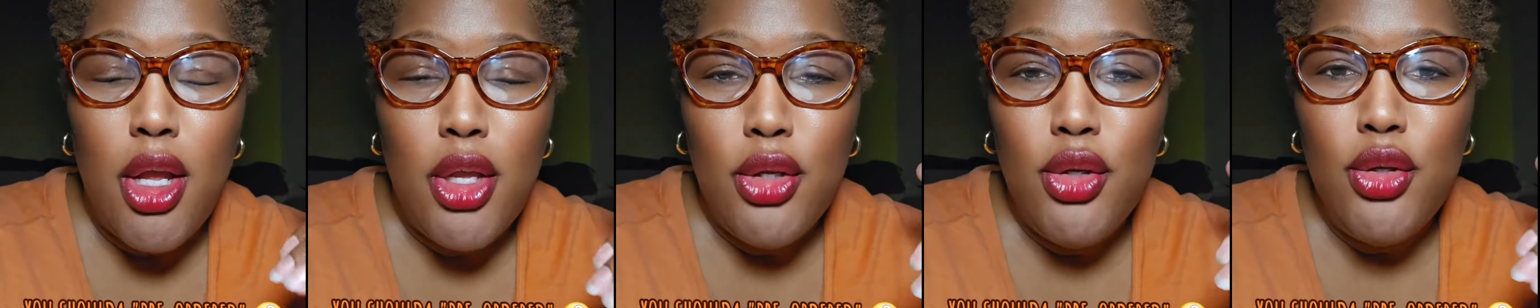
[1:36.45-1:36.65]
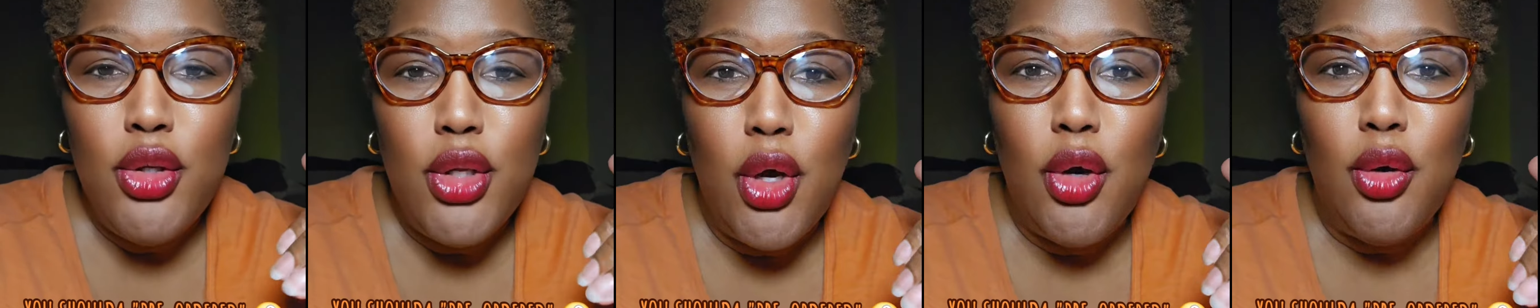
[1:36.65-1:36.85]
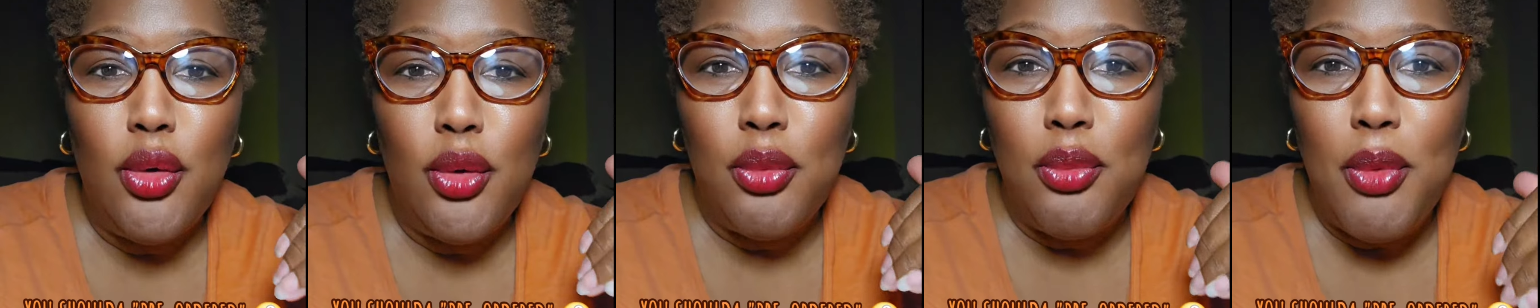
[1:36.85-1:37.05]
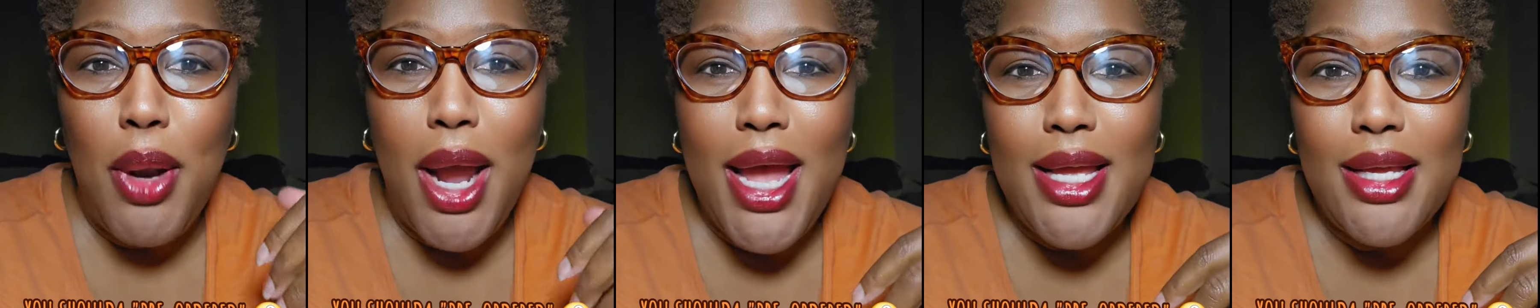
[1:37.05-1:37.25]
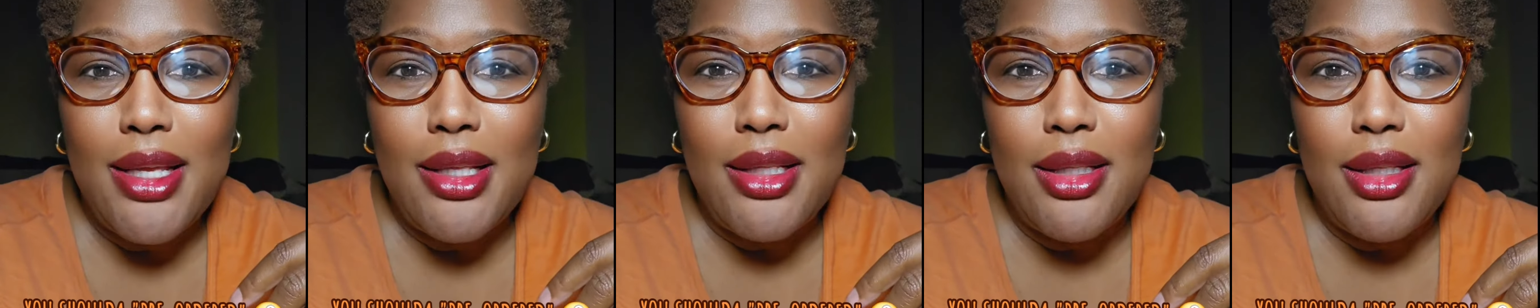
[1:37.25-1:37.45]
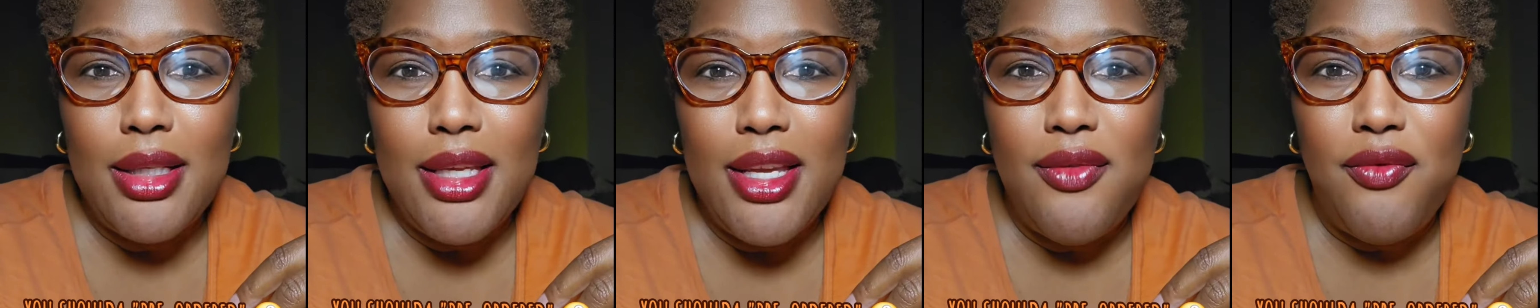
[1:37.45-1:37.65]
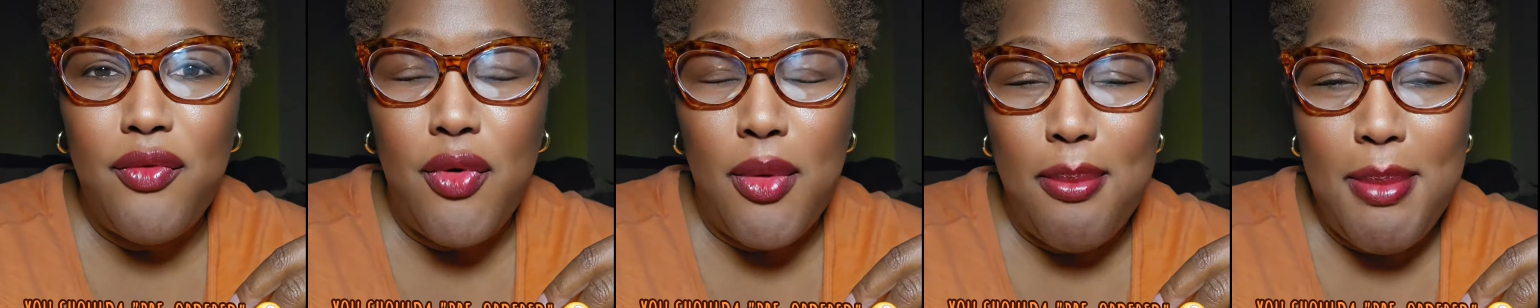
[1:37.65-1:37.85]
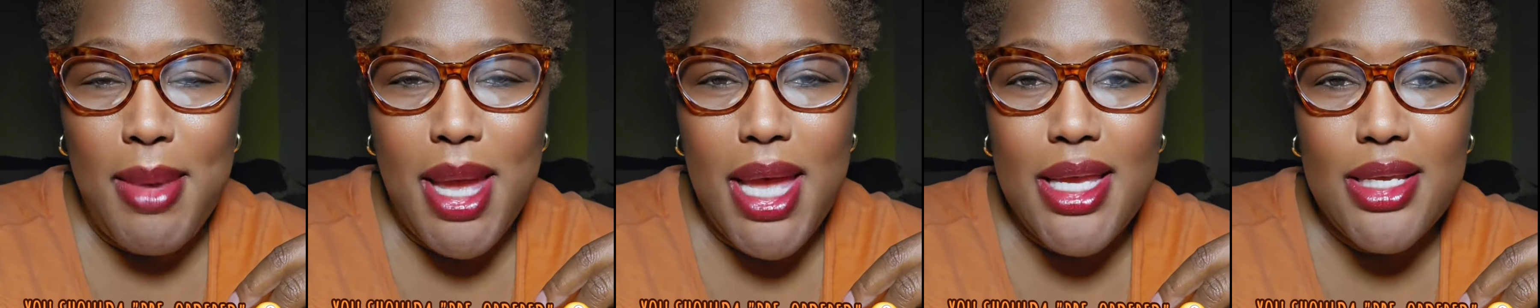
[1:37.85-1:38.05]
you know, the right
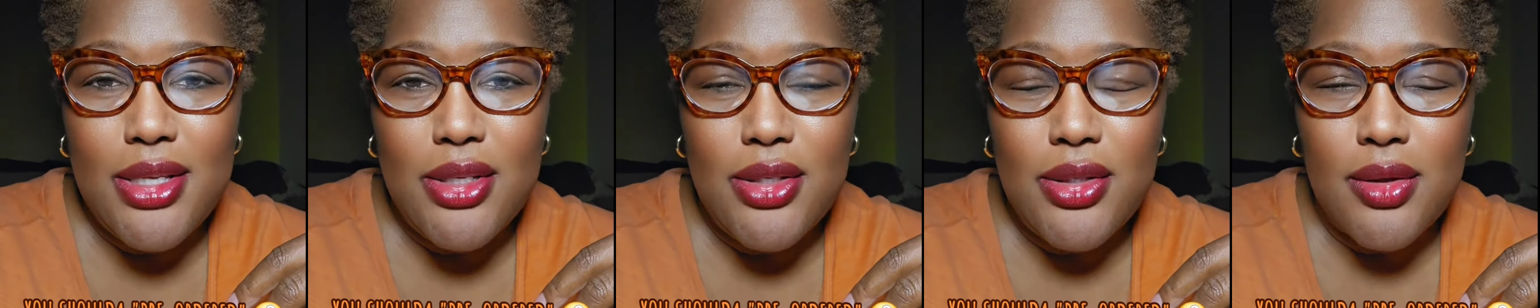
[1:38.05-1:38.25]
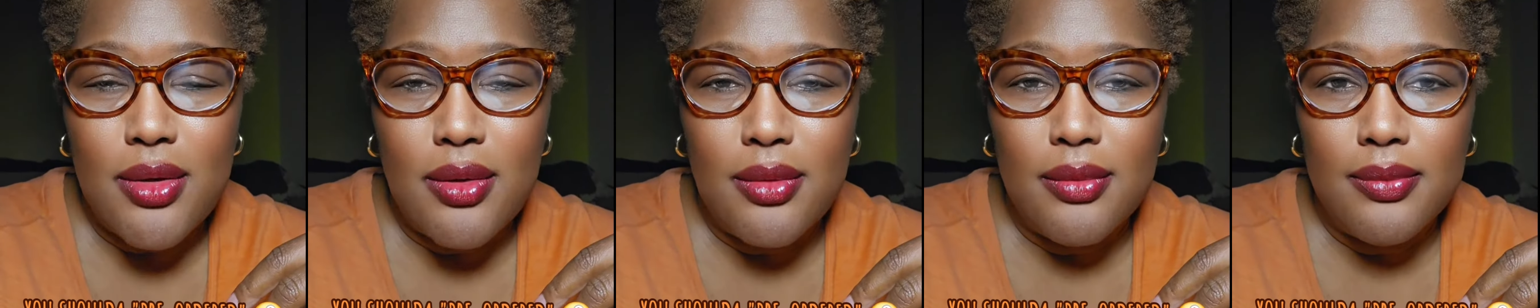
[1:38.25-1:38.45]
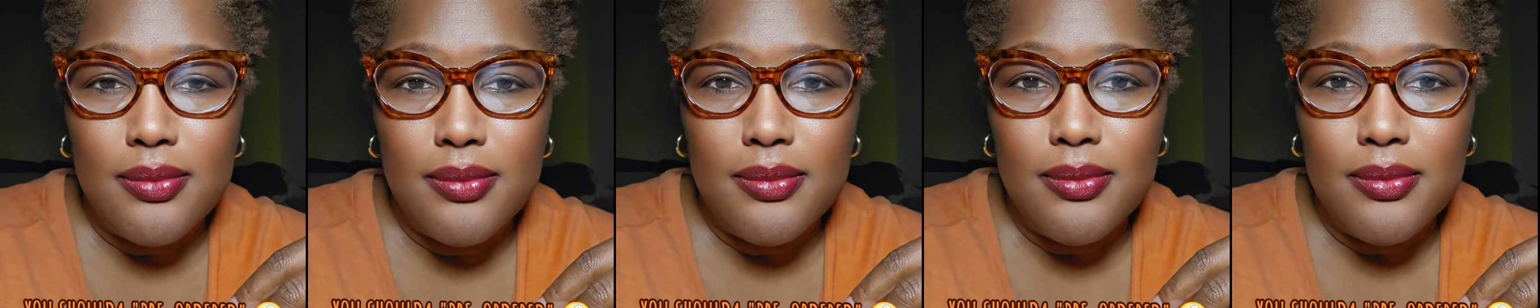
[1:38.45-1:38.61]
information.